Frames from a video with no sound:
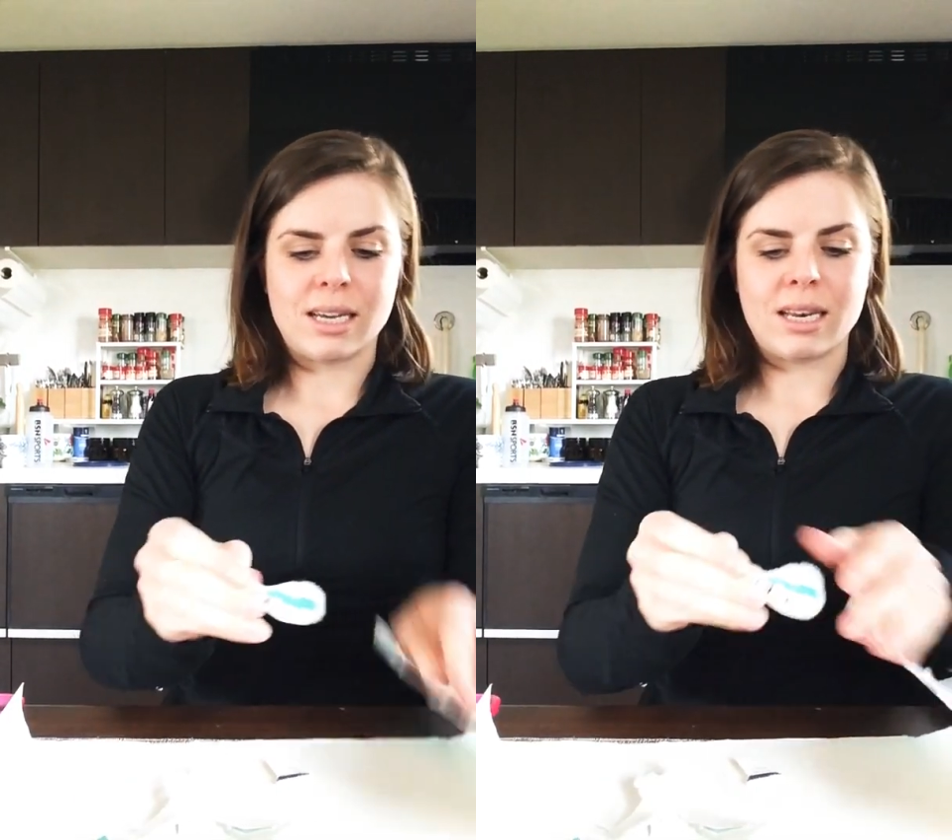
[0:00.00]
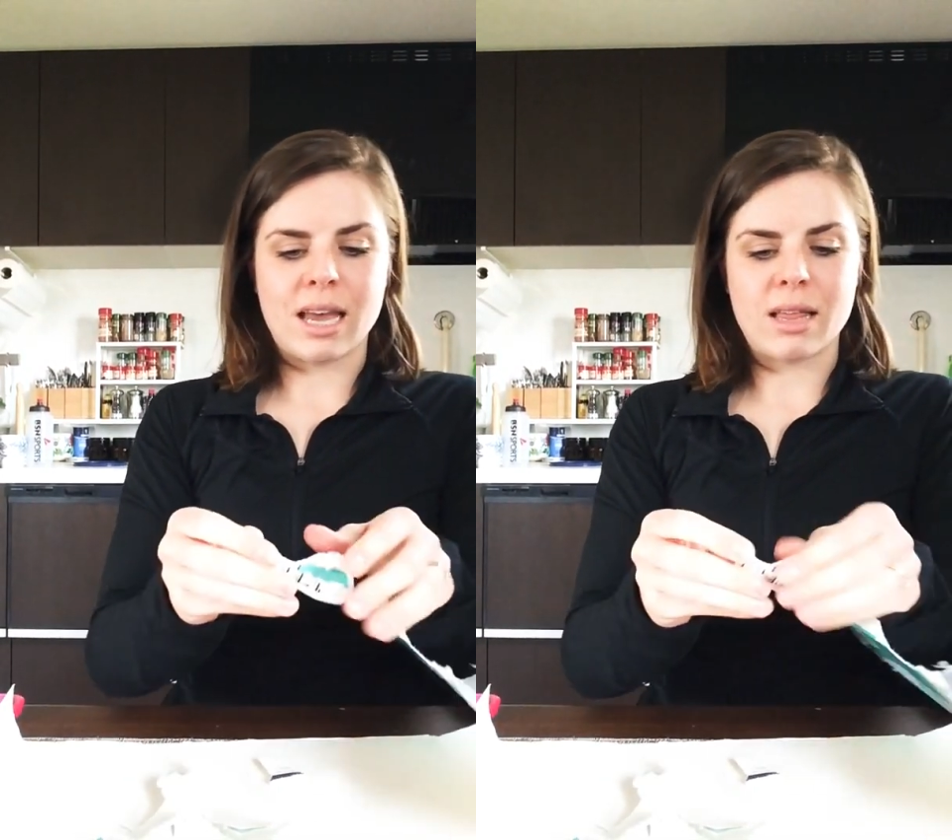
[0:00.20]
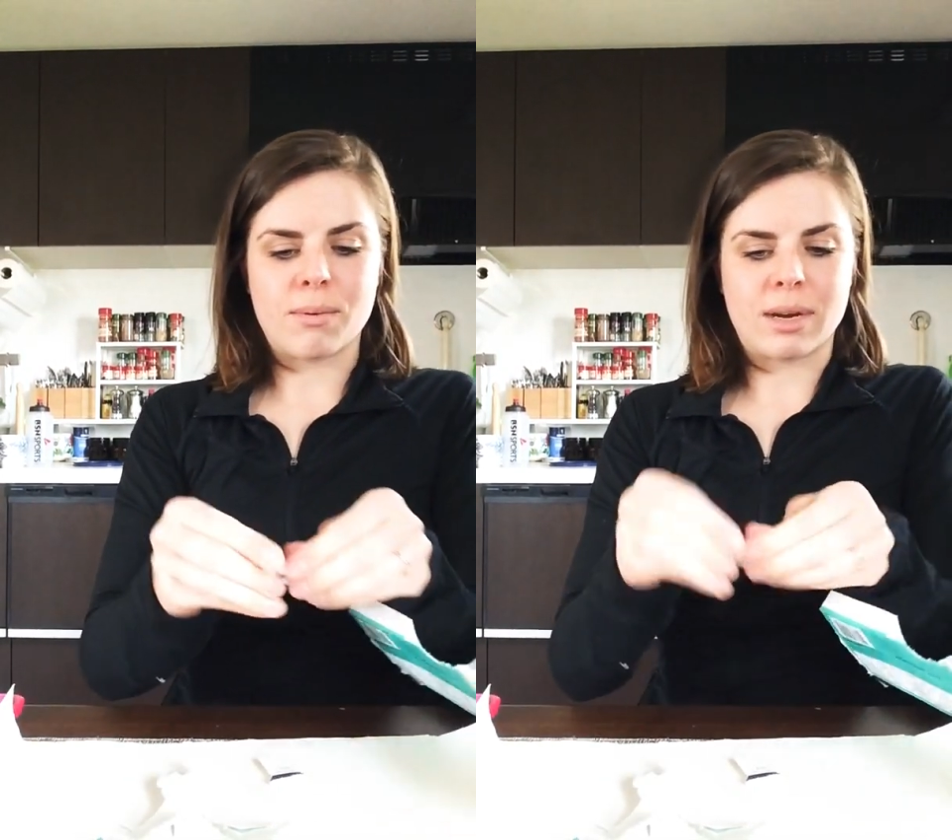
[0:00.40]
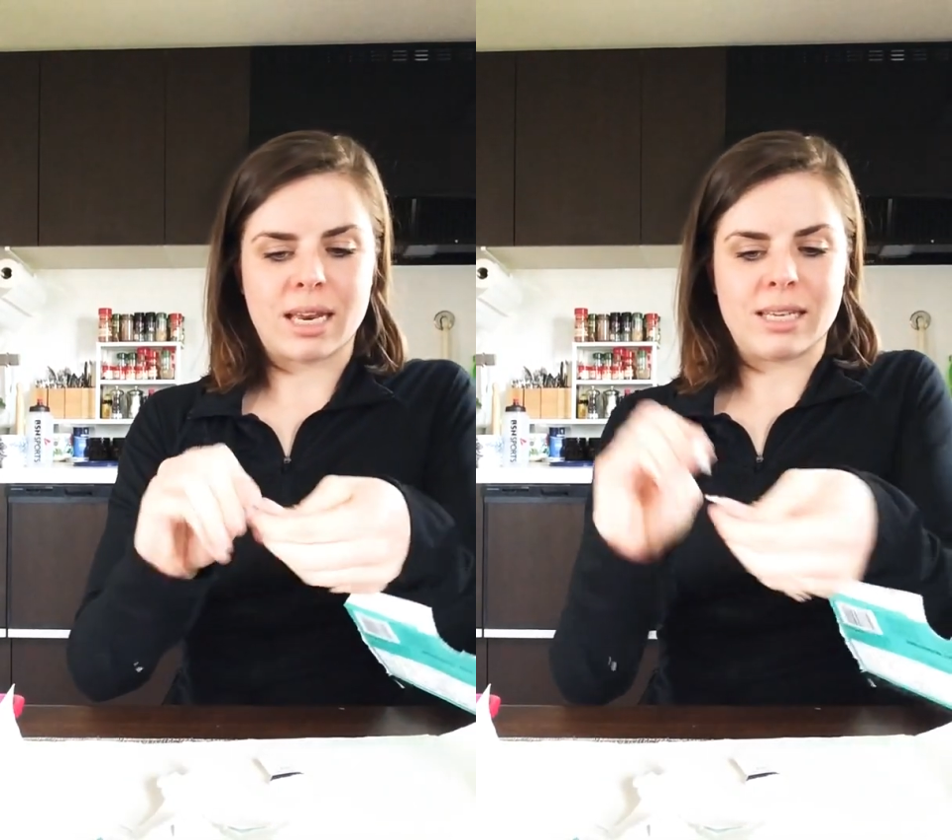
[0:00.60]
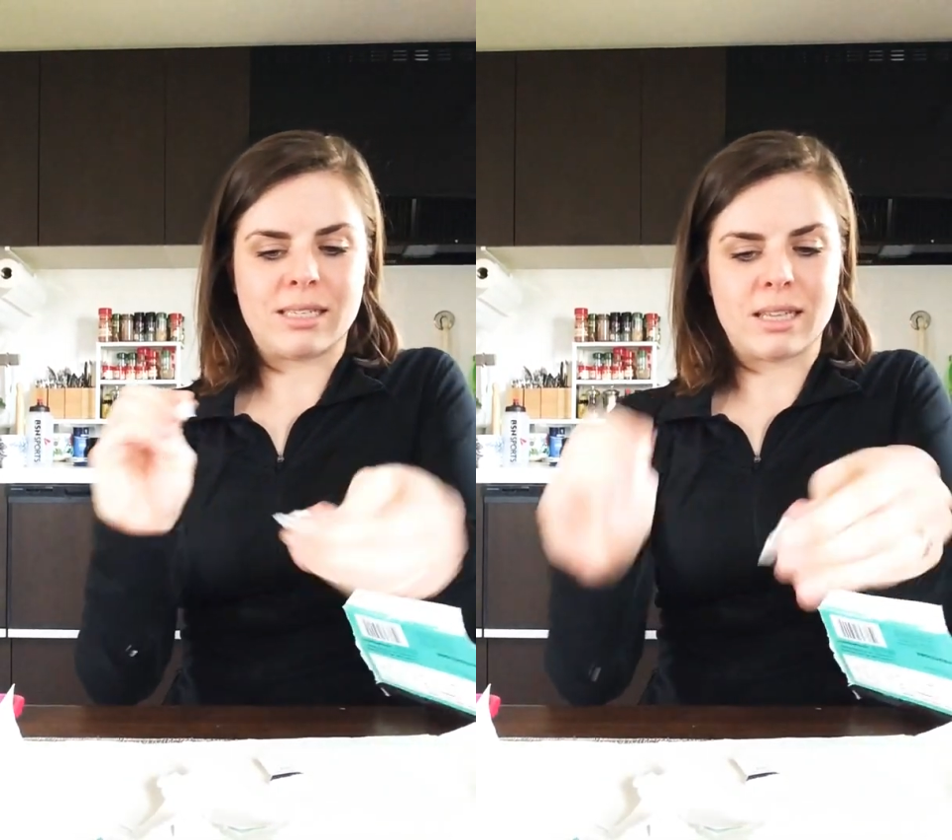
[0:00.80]
Now that we're
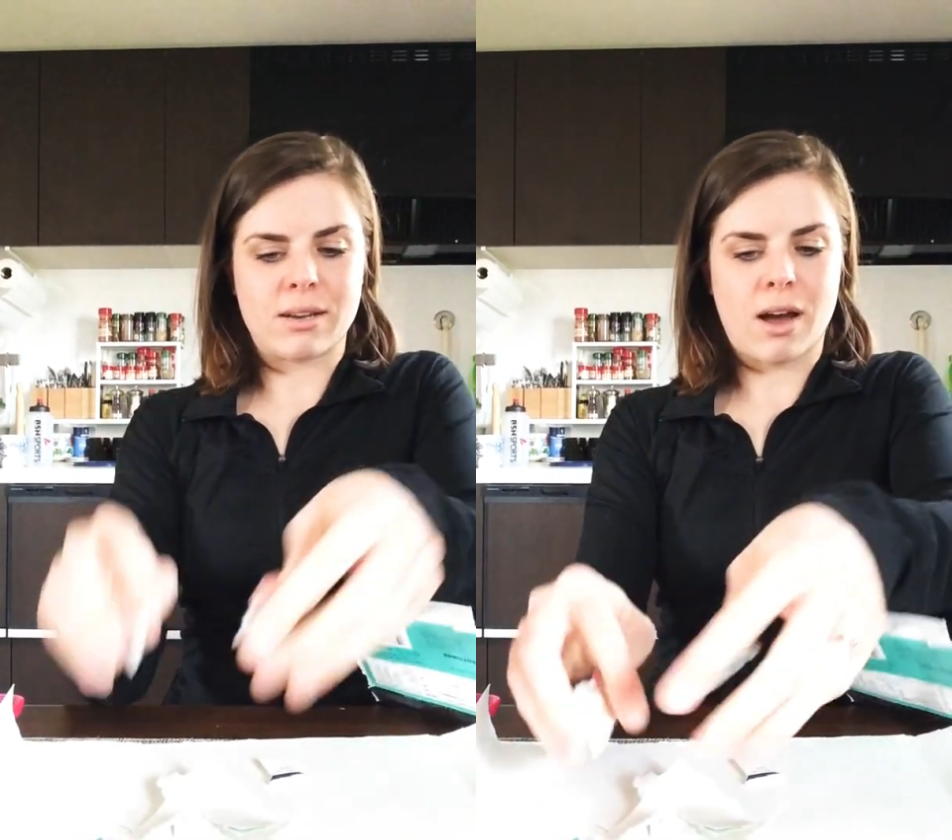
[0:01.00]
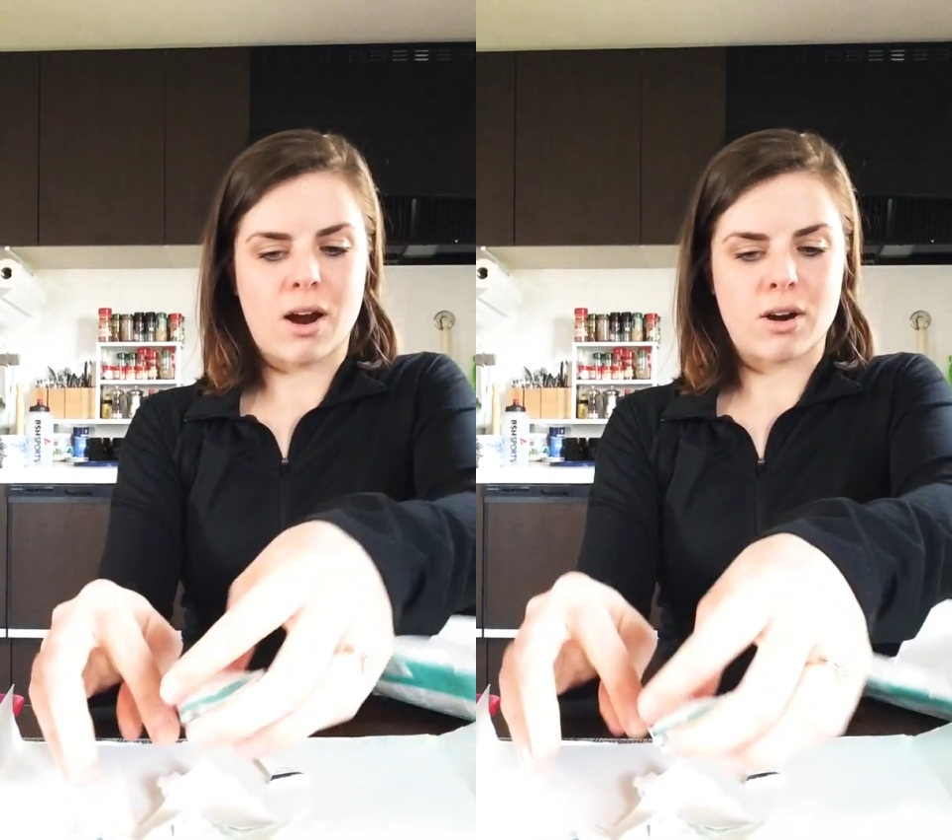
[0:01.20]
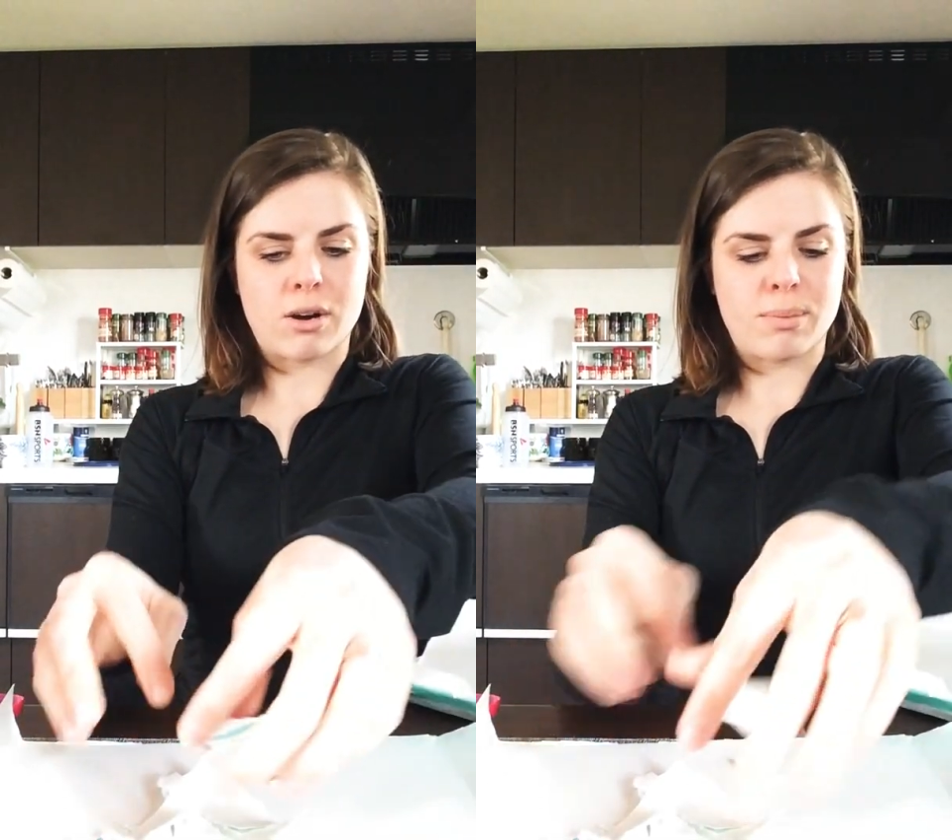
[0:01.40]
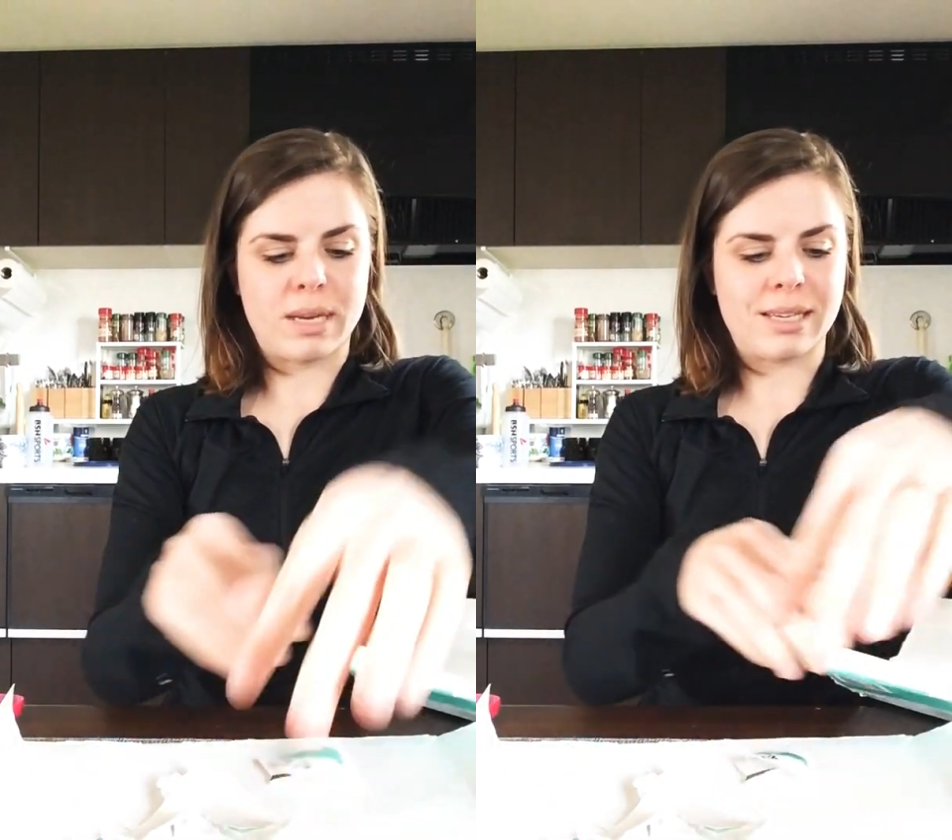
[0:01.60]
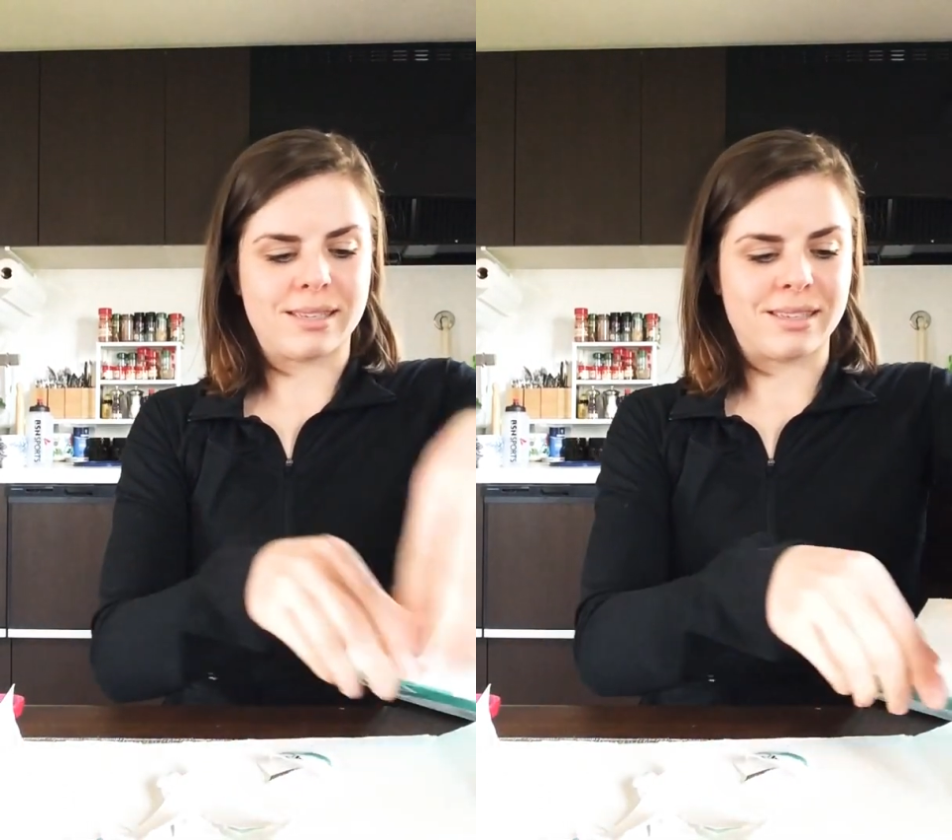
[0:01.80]
getting into the harder
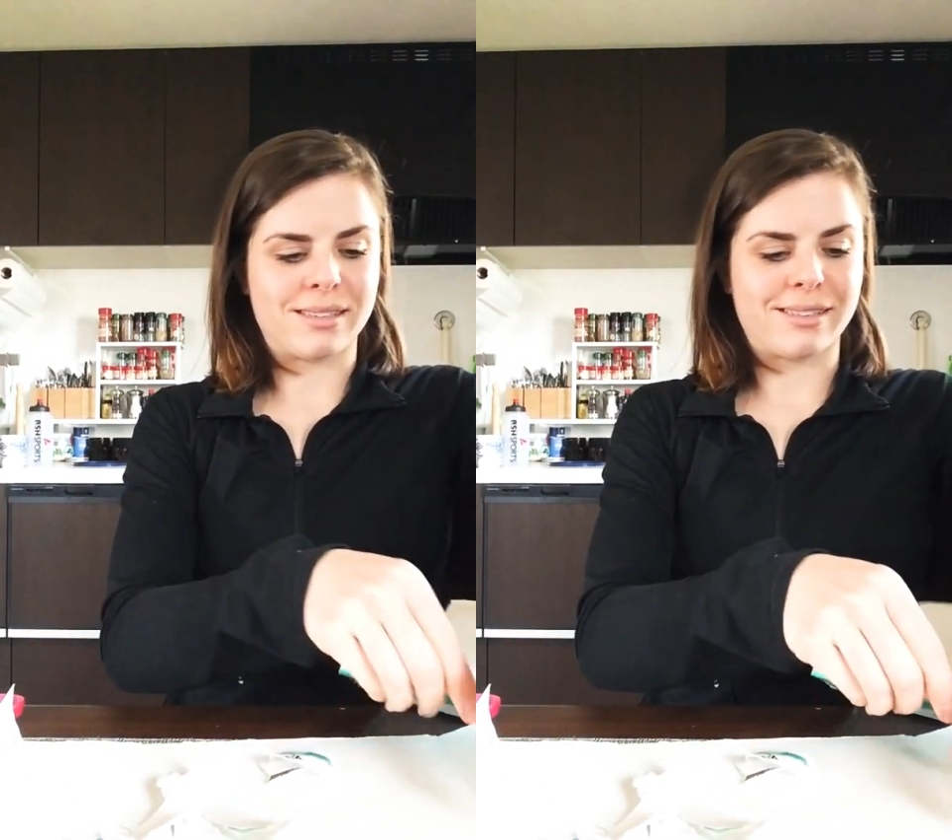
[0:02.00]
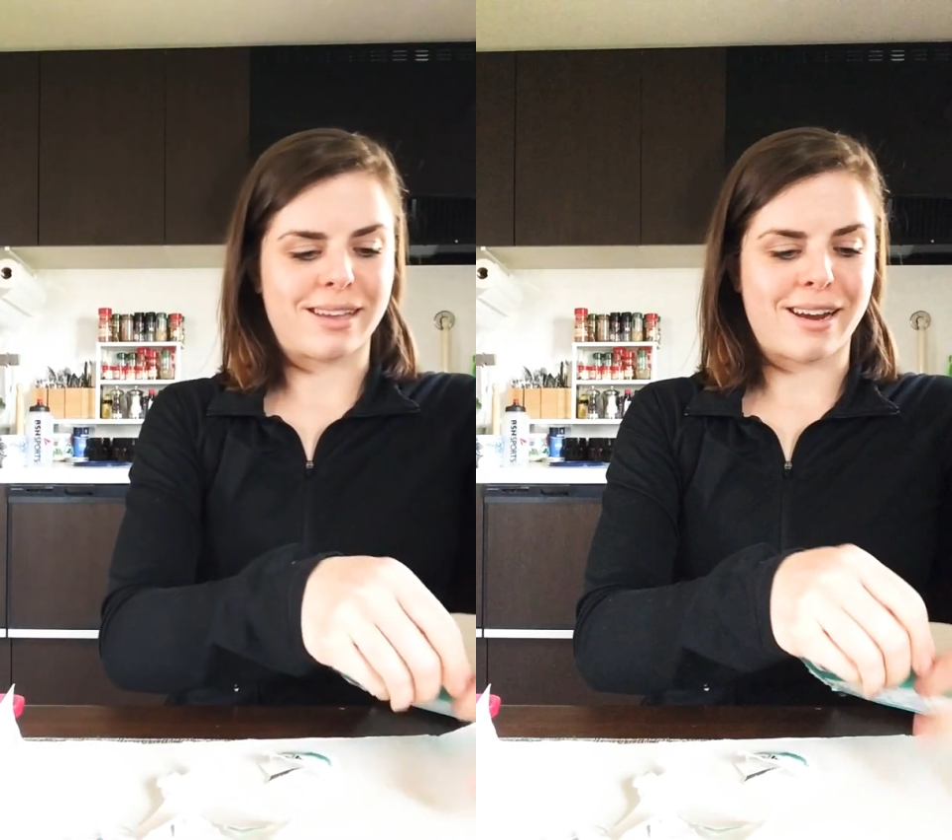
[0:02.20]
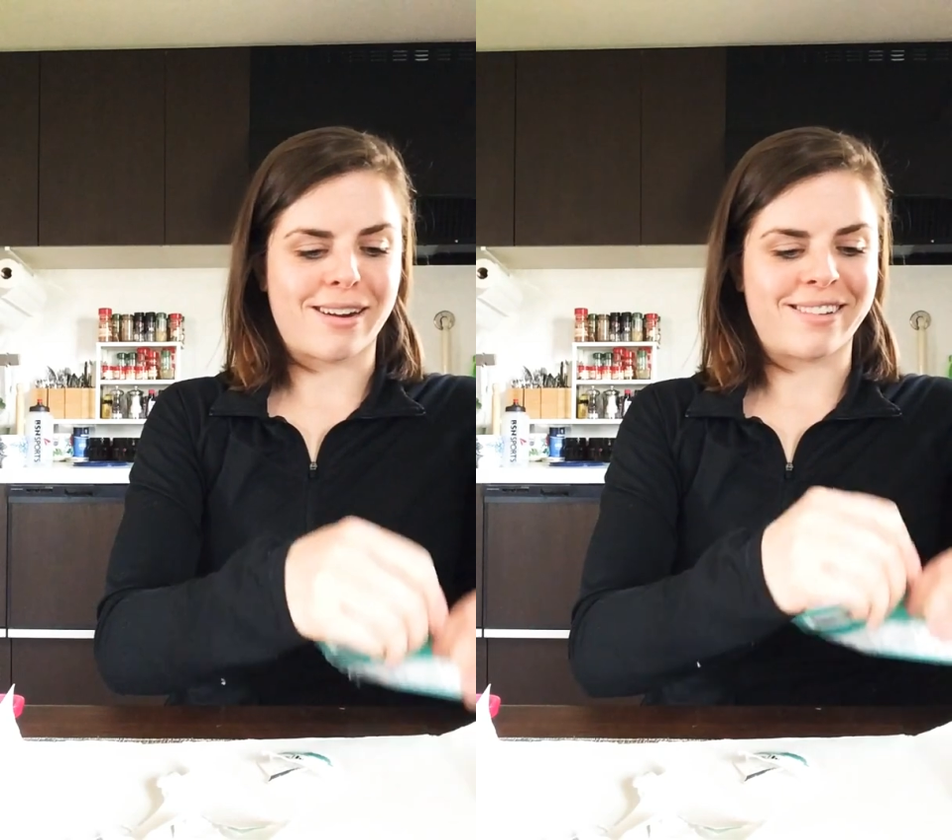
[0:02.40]
pieces there,